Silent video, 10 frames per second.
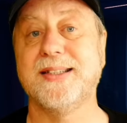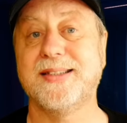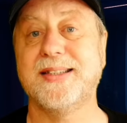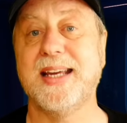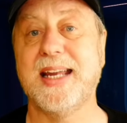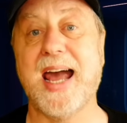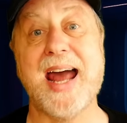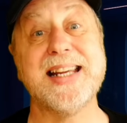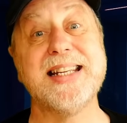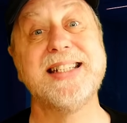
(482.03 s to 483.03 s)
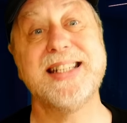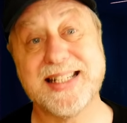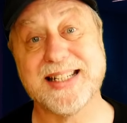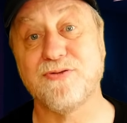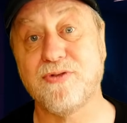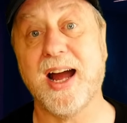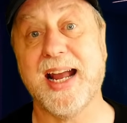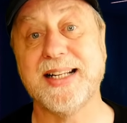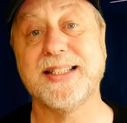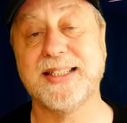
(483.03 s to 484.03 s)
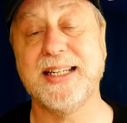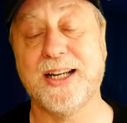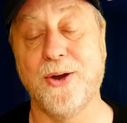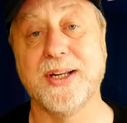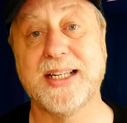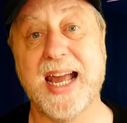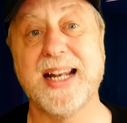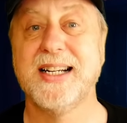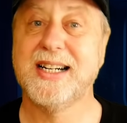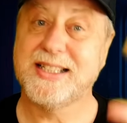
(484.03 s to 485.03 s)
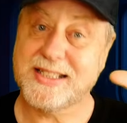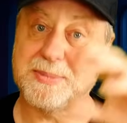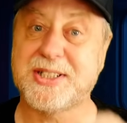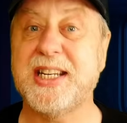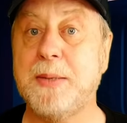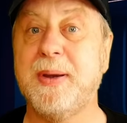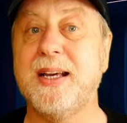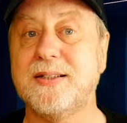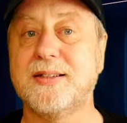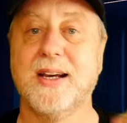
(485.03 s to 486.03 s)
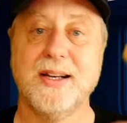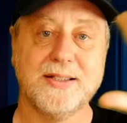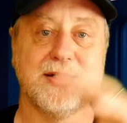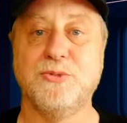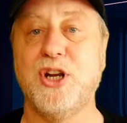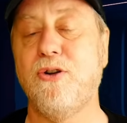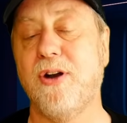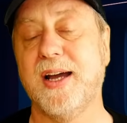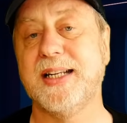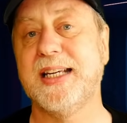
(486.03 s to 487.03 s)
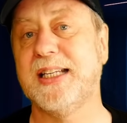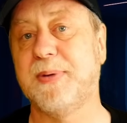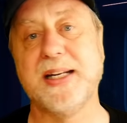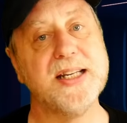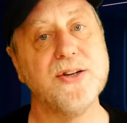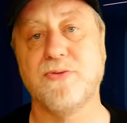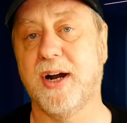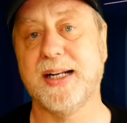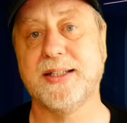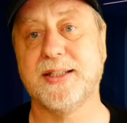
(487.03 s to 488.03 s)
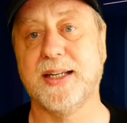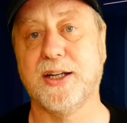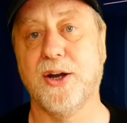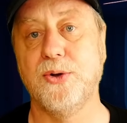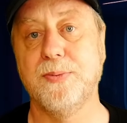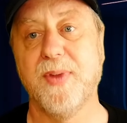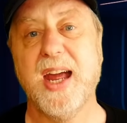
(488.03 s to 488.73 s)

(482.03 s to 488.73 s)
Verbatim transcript: C, and it didn't write any C code. Again, some snippets, some general ideas, but it didn't write any C code.